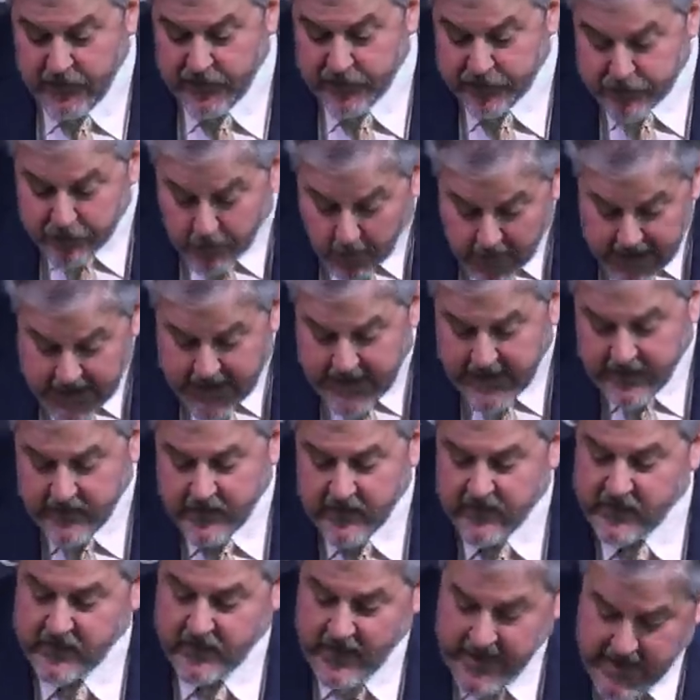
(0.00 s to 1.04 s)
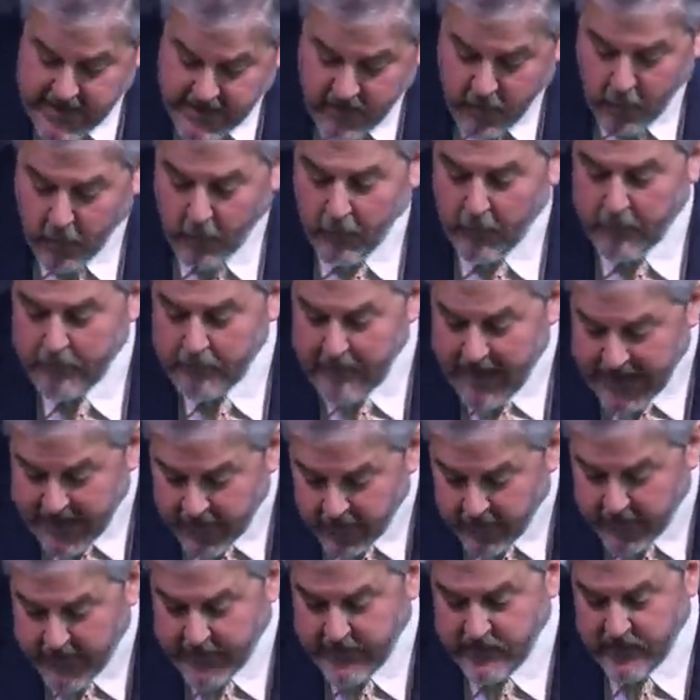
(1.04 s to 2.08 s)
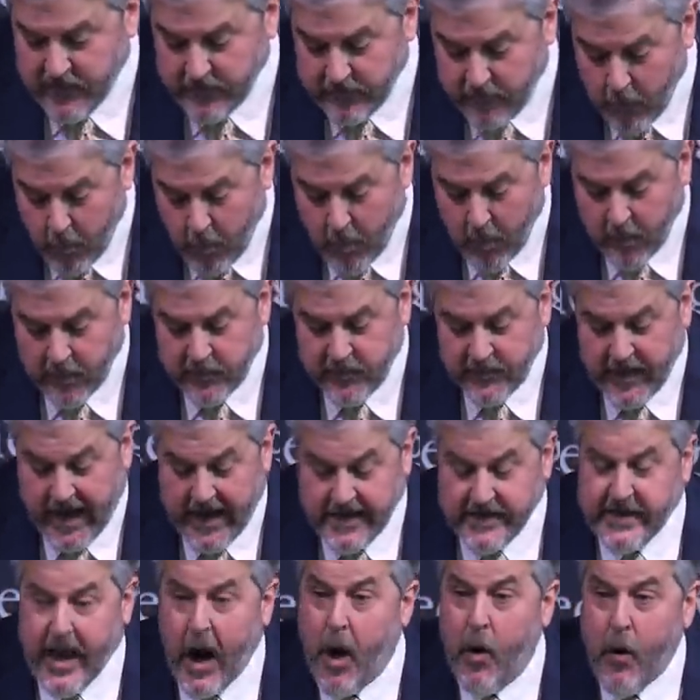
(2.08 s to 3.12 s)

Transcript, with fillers: straight, single, married, divorced, and